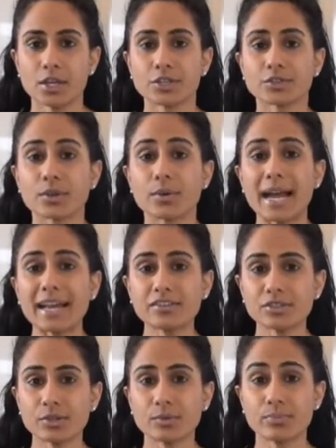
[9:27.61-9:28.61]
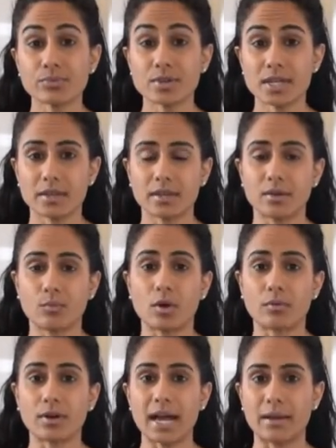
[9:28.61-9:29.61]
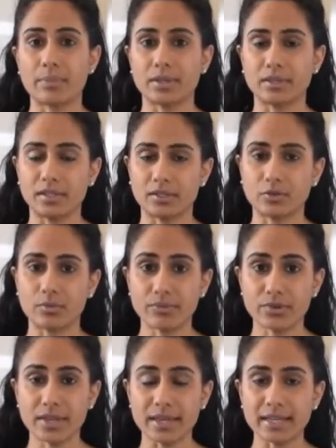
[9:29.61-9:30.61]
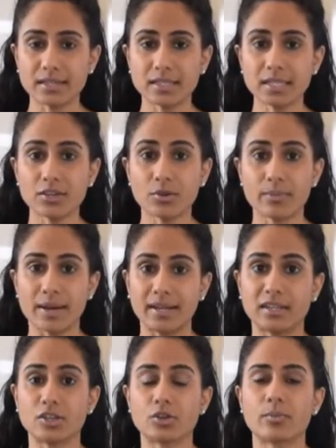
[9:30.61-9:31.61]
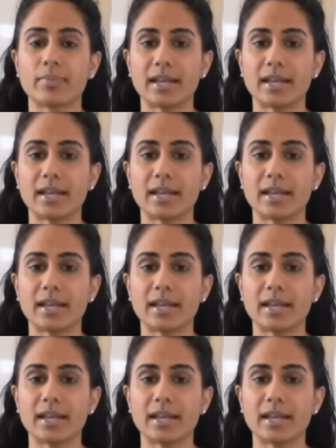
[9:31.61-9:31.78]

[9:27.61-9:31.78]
So as you breathe in, what will happen is you'll breathe into your belly